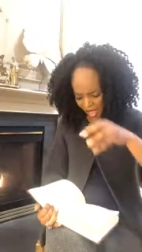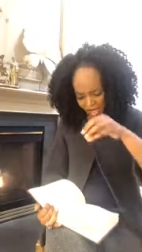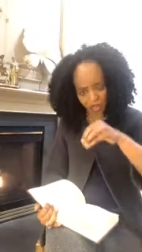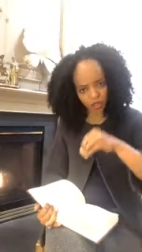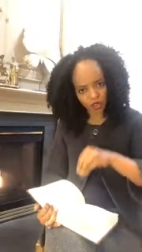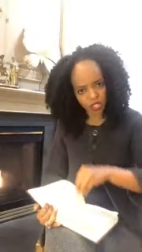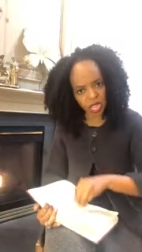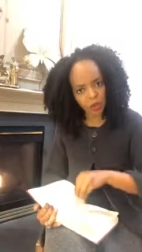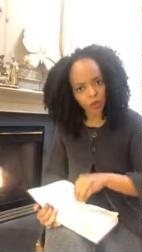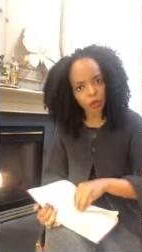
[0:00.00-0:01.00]
i
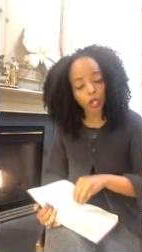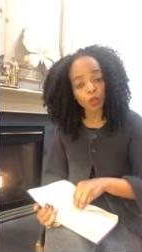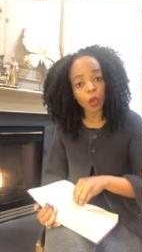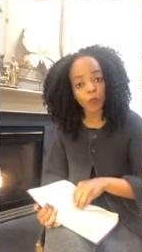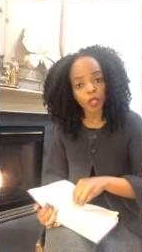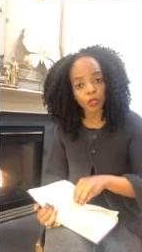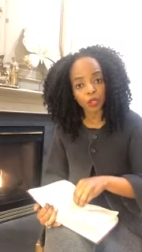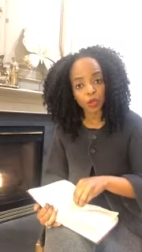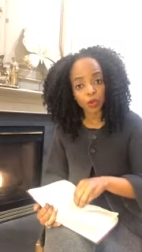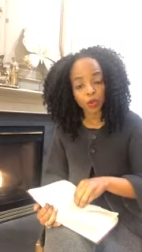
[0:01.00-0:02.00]
understand with what you want me to
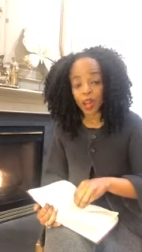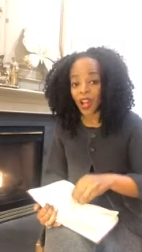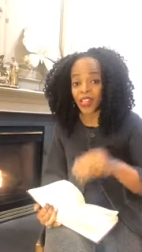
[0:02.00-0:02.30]
do